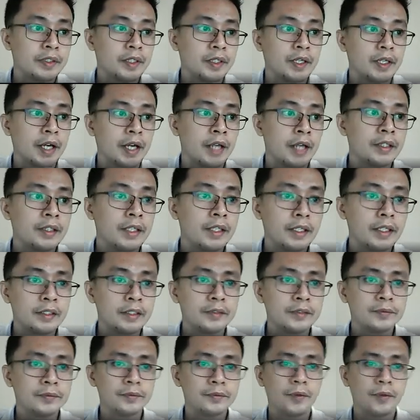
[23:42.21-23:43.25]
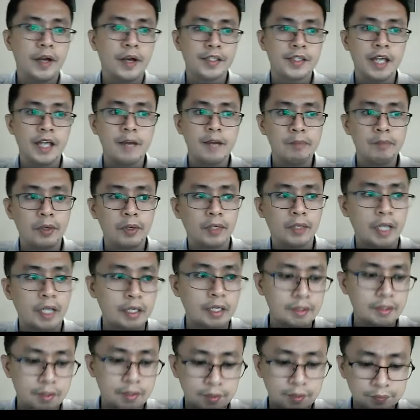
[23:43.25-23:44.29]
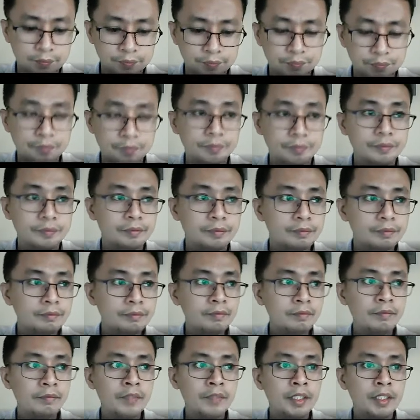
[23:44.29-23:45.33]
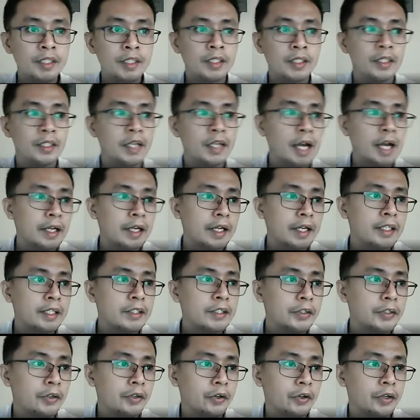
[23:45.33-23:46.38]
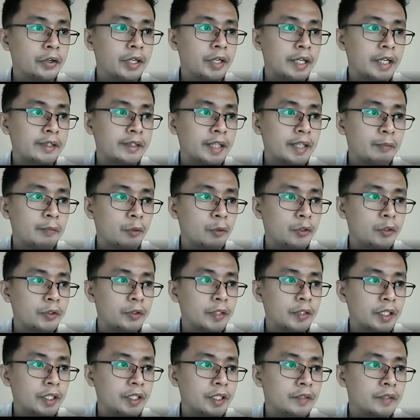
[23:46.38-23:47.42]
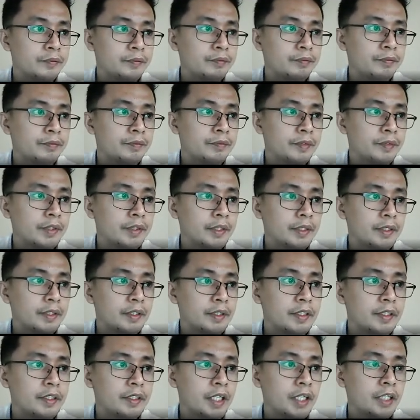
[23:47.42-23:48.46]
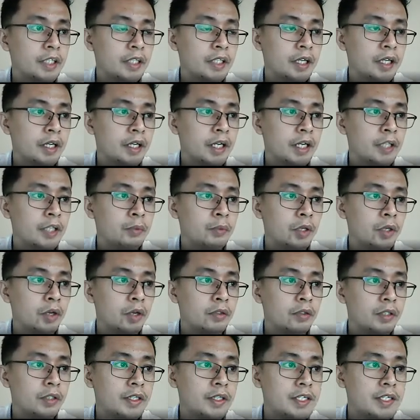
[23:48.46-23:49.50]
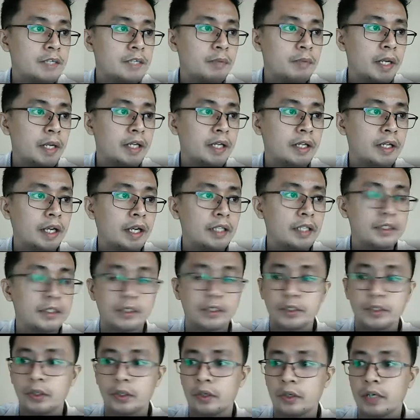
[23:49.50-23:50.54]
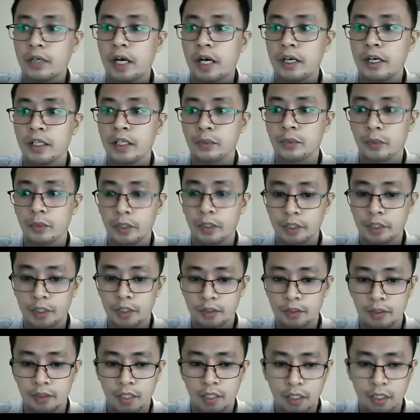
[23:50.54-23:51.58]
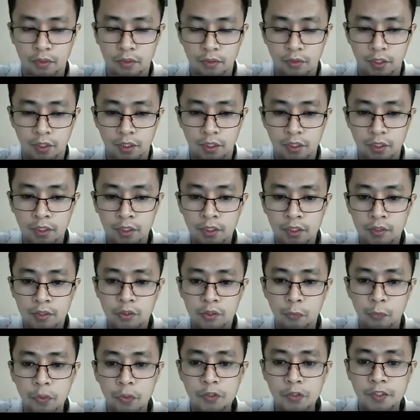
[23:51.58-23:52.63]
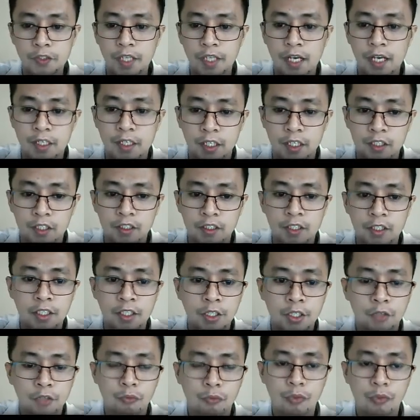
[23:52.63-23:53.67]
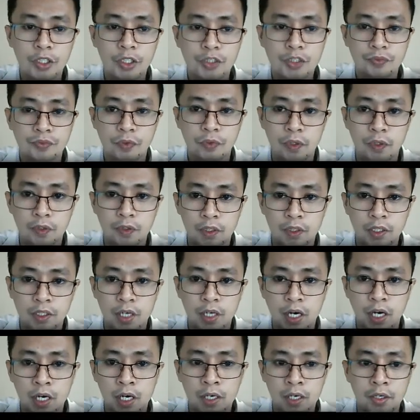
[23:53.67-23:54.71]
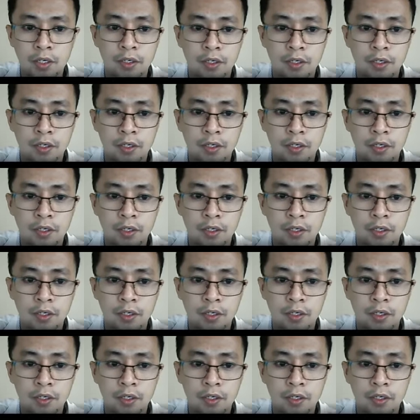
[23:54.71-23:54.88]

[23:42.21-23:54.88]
And then, for example, class, again, your getWD, it will only display class your current working directory. So I mean to say again, which folder are